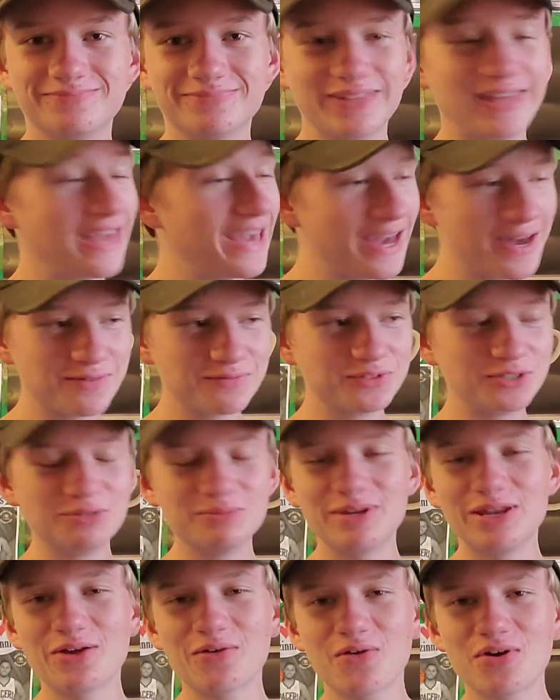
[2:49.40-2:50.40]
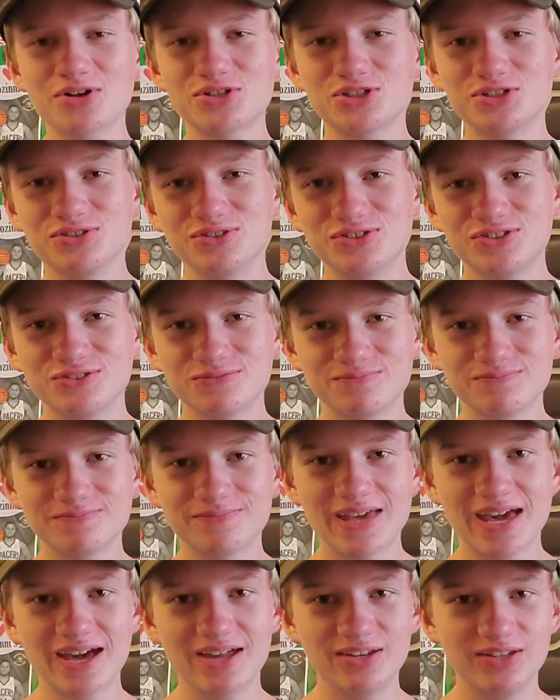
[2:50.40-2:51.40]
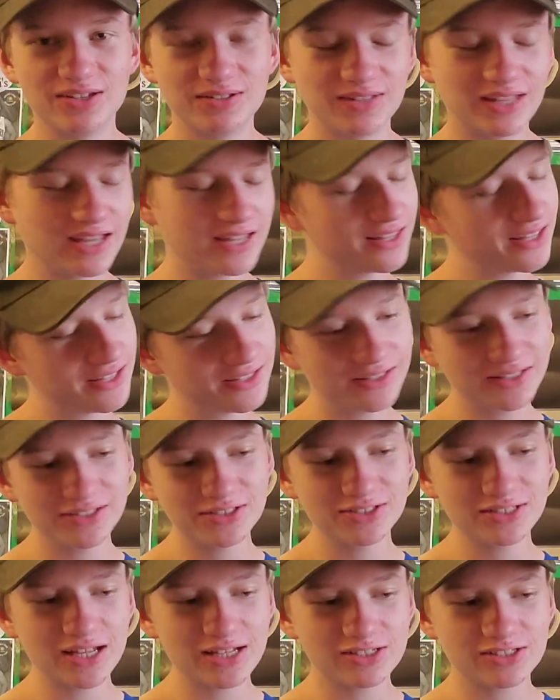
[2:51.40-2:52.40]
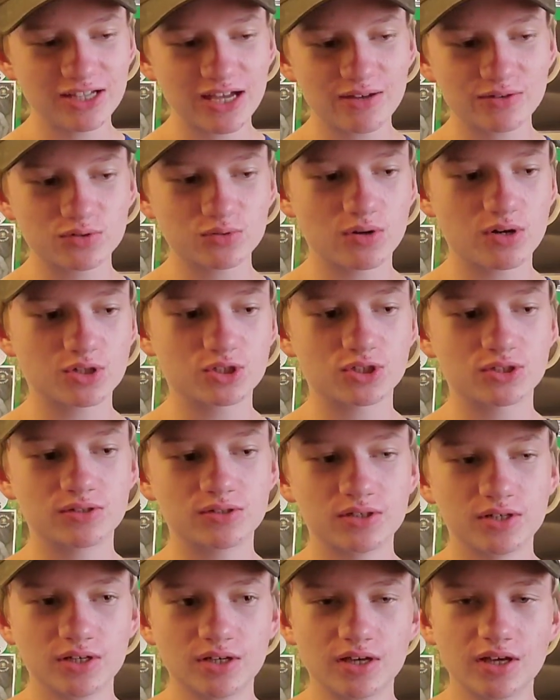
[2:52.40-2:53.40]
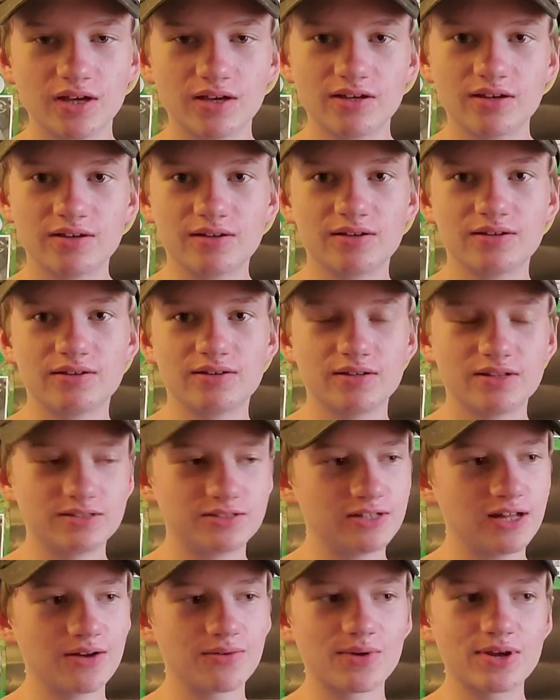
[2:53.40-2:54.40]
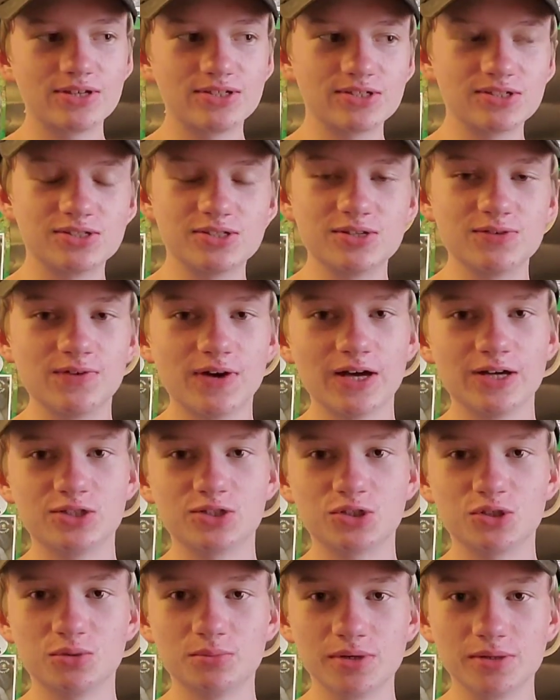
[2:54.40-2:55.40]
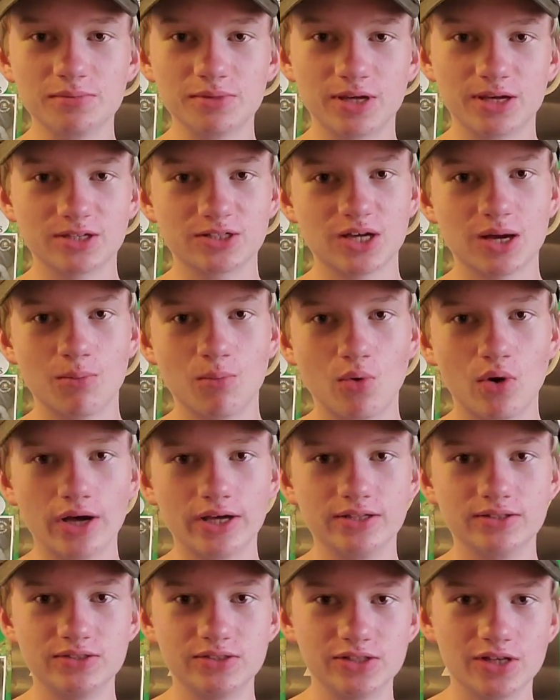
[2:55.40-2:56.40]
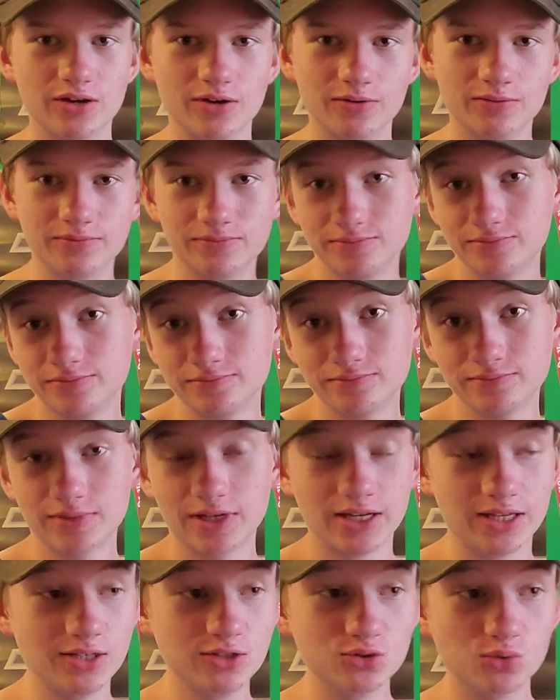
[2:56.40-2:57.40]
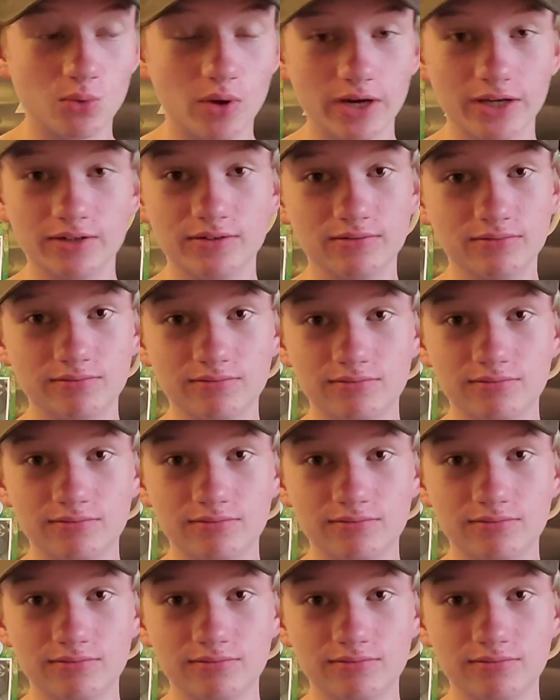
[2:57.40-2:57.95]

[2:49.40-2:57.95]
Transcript: Can't have too many Russians, can you? That at least that sounds Russian. It's not racist if I assume it because I'm white, so and he's white.